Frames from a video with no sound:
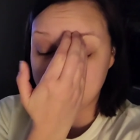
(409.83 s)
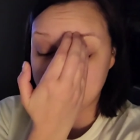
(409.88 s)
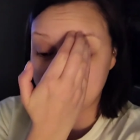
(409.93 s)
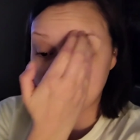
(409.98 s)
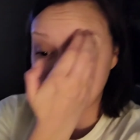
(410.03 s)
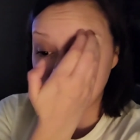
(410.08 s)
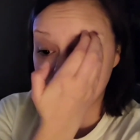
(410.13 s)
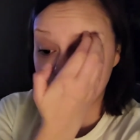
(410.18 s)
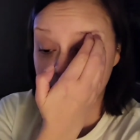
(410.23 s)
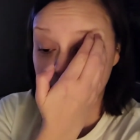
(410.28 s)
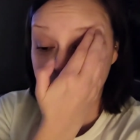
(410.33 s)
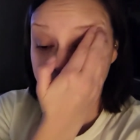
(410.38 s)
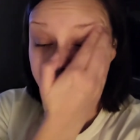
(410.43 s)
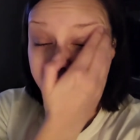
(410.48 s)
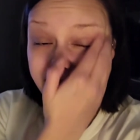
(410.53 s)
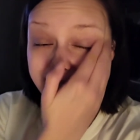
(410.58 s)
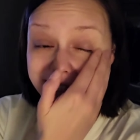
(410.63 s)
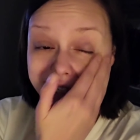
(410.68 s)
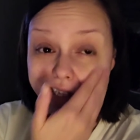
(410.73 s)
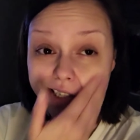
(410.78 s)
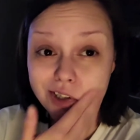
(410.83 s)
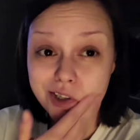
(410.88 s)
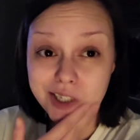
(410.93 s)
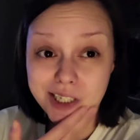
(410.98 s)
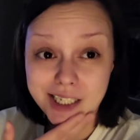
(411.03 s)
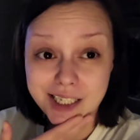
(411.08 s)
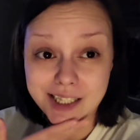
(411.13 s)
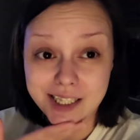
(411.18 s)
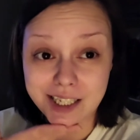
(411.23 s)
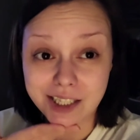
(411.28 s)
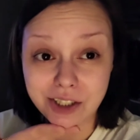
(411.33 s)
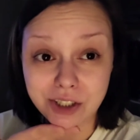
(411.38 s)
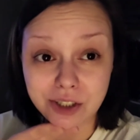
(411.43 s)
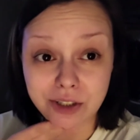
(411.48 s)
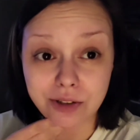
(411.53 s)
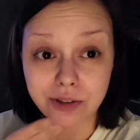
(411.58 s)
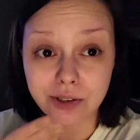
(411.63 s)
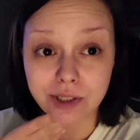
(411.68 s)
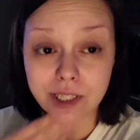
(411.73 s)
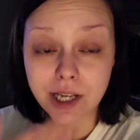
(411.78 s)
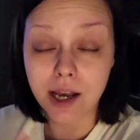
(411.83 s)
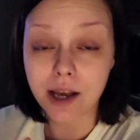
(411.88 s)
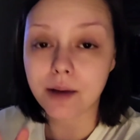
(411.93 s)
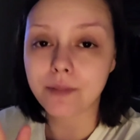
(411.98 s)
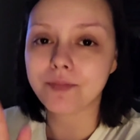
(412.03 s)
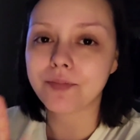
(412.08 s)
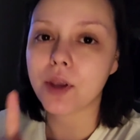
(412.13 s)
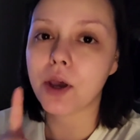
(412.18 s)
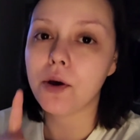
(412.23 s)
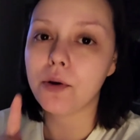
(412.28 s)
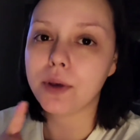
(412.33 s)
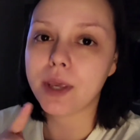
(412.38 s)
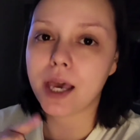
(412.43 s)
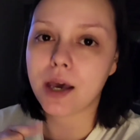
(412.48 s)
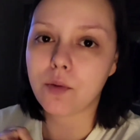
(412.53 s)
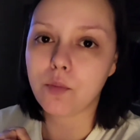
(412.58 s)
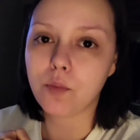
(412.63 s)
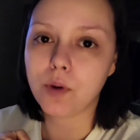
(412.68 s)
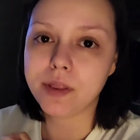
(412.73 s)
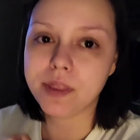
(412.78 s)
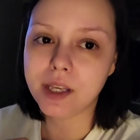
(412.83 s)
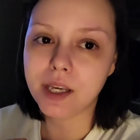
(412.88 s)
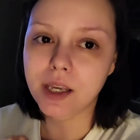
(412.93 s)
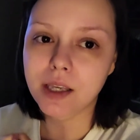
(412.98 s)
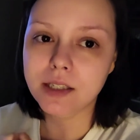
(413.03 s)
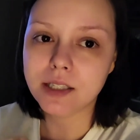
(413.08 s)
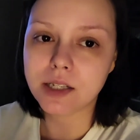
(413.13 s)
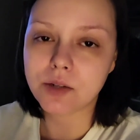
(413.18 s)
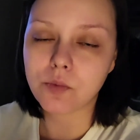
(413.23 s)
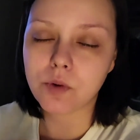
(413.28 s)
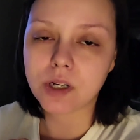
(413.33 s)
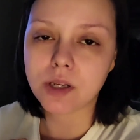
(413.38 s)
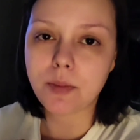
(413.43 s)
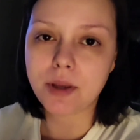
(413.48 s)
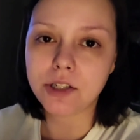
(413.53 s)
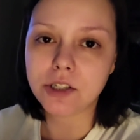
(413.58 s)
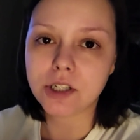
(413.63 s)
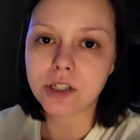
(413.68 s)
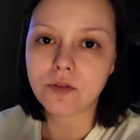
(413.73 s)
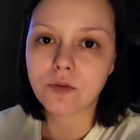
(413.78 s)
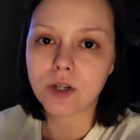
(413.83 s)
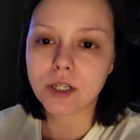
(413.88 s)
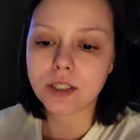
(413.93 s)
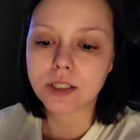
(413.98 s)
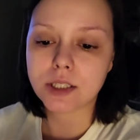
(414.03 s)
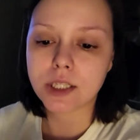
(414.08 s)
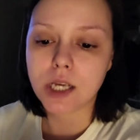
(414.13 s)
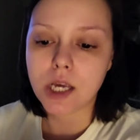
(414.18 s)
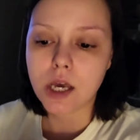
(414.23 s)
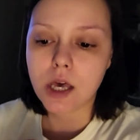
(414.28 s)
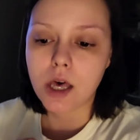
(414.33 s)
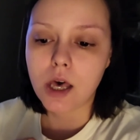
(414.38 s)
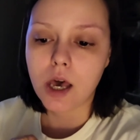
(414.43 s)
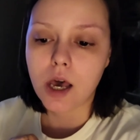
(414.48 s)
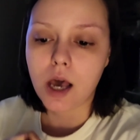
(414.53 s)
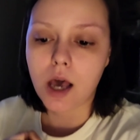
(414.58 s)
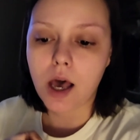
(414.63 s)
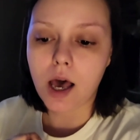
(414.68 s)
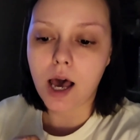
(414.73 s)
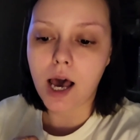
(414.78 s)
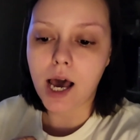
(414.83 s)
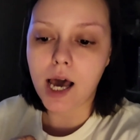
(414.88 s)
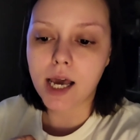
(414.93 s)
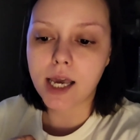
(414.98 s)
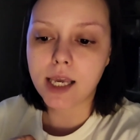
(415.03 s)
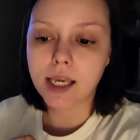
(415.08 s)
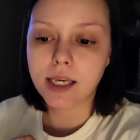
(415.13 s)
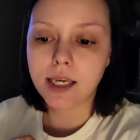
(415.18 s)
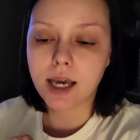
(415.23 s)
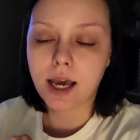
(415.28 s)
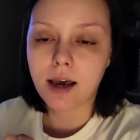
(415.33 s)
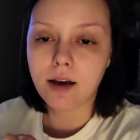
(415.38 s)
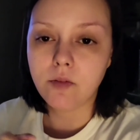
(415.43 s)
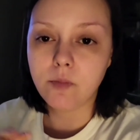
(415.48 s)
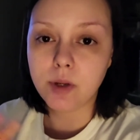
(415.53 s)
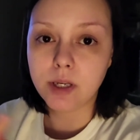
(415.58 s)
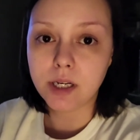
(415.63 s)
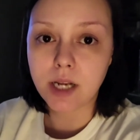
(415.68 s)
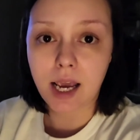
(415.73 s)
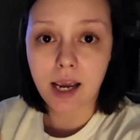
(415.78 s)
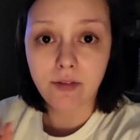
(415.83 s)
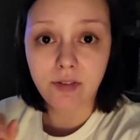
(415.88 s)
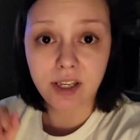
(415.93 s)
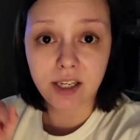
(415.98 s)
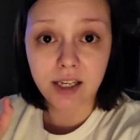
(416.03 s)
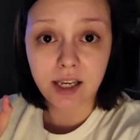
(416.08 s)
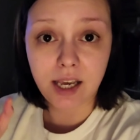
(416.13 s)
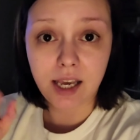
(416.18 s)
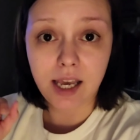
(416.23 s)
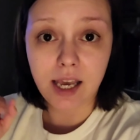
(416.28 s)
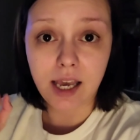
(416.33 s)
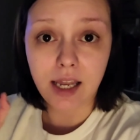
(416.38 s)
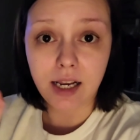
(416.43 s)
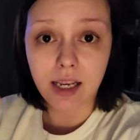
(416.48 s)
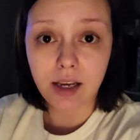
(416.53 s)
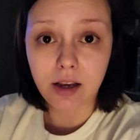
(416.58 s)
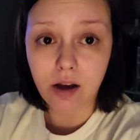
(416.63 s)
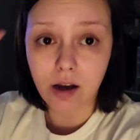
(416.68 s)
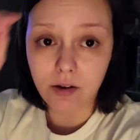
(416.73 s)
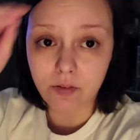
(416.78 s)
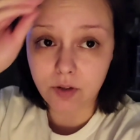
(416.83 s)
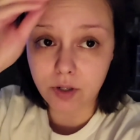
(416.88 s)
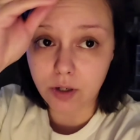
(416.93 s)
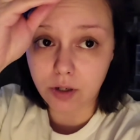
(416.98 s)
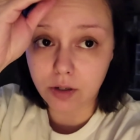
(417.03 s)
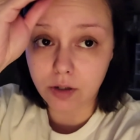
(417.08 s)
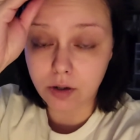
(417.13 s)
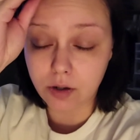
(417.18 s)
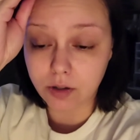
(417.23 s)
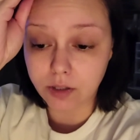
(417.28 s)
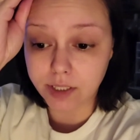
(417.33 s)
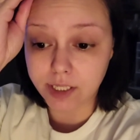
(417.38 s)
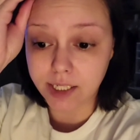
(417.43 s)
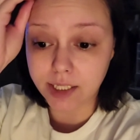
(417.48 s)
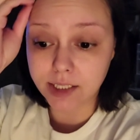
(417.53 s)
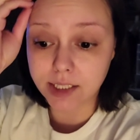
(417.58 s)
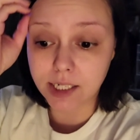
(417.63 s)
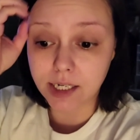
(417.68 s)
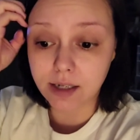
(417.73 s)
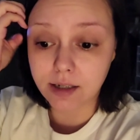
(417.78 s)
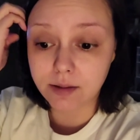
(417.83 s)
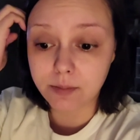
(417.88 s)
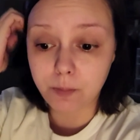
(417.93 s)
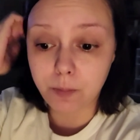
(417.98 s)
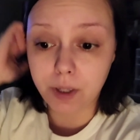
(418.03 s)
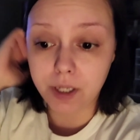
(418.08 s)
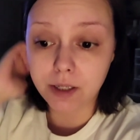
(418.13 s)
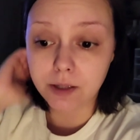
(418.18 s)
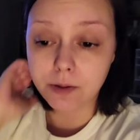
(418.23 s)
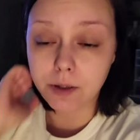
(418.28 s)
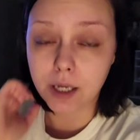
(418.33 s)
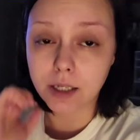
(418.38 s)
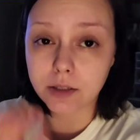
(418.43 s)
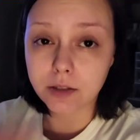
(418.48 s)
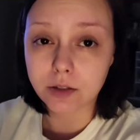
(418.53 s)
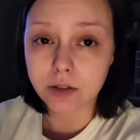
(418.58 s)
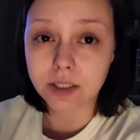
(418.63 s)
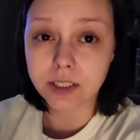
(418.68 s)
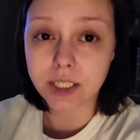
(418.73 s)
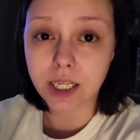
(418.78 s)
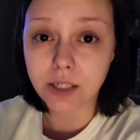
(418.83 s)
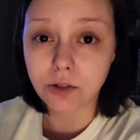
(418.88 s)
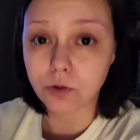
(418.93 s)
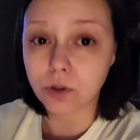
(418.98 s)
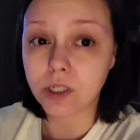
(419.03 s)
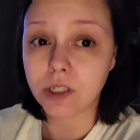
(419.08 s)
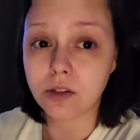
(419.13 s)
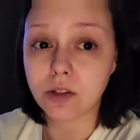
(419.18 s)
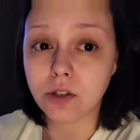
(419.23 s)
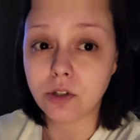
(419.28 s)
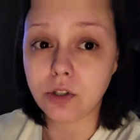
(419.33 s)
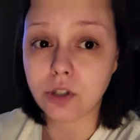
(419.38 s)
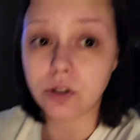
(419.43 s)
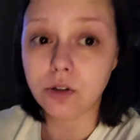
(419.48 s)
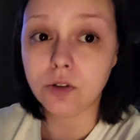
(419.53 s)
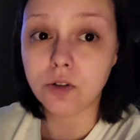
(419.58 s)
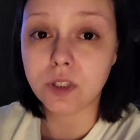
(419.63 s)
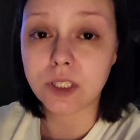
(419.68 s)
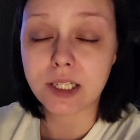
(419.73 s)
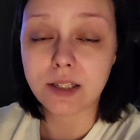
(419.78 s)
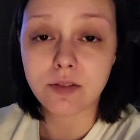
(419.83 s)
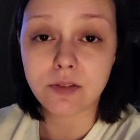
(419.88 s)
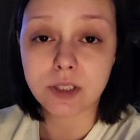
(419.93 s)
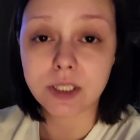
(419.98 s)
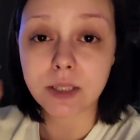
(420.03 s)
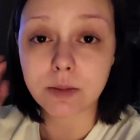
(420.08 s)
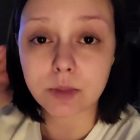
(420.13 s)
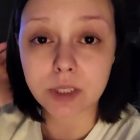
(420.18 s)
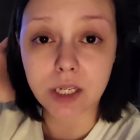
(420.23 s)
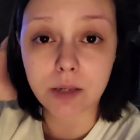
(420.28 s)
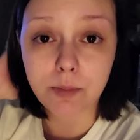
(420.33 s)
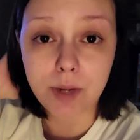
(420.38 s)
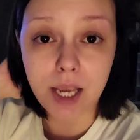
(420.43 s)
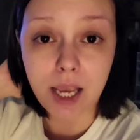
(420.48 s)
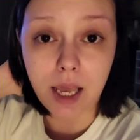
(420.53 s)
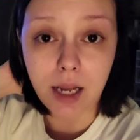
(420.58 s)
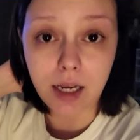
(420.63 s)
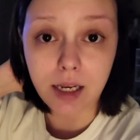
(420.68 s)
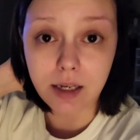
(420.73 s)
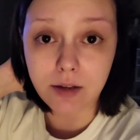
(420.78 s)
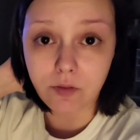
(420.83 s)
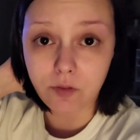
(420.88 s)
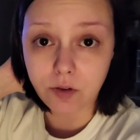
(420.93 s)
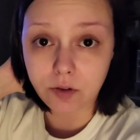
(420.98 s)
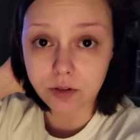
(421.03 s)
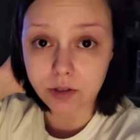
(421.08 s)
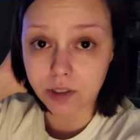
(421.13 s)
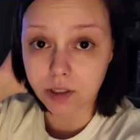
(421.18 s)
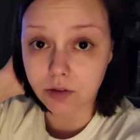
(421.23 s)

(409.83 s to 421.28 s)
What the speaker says: So as soon as I get done drinking that juice, oh yeah, one thing I did want to mention was I have been having a headache off and on all day today, but as soon as I drink the juice, it seems like my headache feels